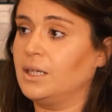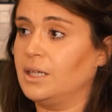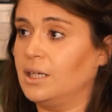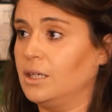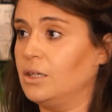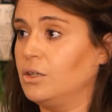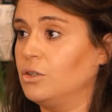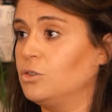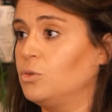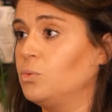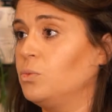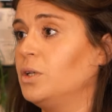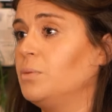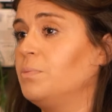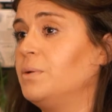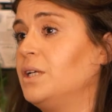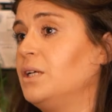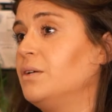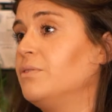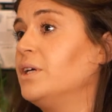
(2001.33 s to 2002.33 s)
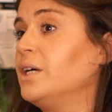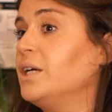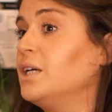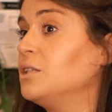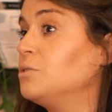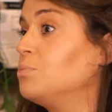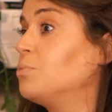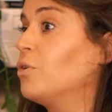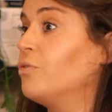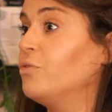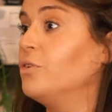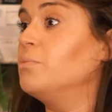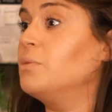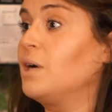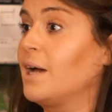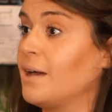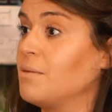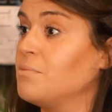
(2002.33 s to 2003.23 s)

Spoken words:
We believe that he's Prophet Muhammad's